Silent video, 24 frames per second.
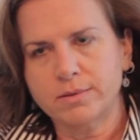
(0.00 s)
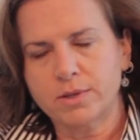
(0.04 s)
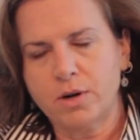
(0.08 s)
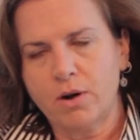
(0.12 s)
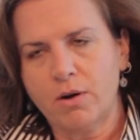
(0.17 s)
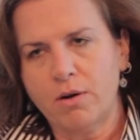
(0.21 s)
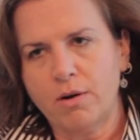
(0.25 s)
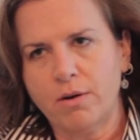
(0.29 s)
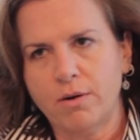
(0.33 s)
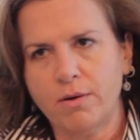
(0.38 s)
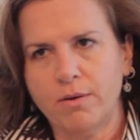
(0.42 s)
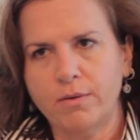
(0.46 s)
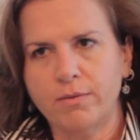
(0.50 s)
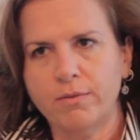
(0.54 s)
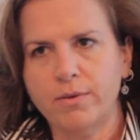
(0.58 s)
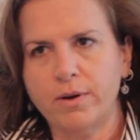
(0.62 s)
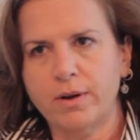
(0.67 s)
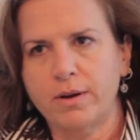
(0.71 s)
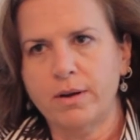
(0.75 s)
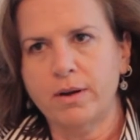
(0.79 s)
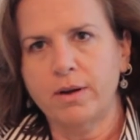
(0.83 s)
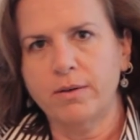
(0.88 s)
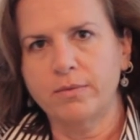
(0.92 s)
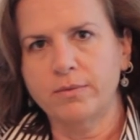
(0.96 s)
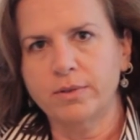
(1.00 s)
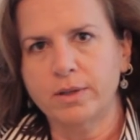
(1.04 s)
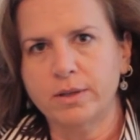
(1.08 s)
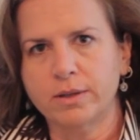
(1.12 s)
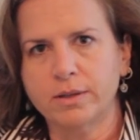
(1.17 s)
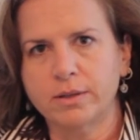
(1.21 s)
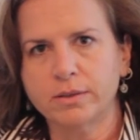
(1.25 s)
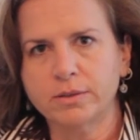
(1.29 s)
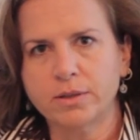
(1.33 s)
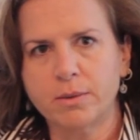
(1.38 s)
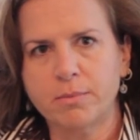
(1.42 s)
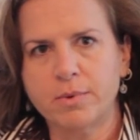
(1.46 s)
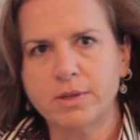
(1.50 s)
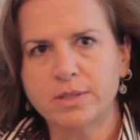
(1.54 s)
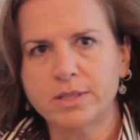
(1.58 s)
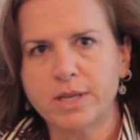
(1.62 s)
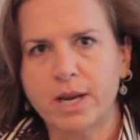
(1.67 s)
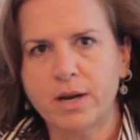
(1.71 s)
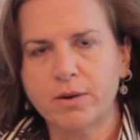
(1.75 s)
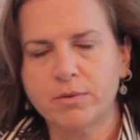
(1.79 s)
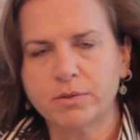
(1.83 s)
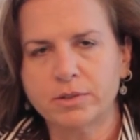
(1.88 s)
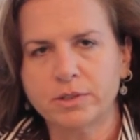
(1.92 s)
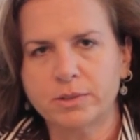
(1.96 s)
curve of the
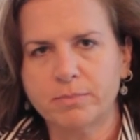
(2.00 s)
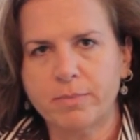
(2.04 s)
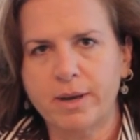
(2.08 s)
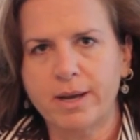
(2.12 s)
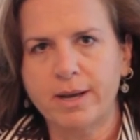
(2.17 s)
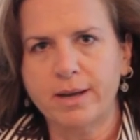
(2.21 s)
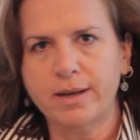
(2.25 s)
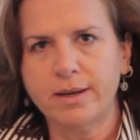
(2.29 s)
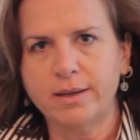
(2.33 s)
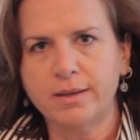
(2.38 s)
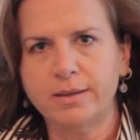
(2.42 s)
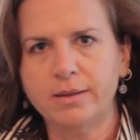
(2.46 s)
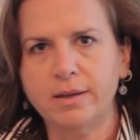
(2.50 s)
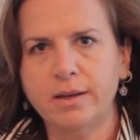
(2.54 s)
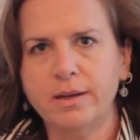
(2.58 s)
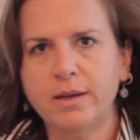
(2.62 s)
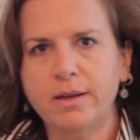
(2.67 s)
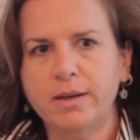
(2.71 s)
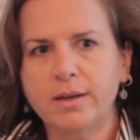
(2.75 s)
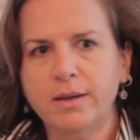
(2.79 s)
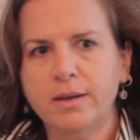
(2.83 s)
lumbosacral spine.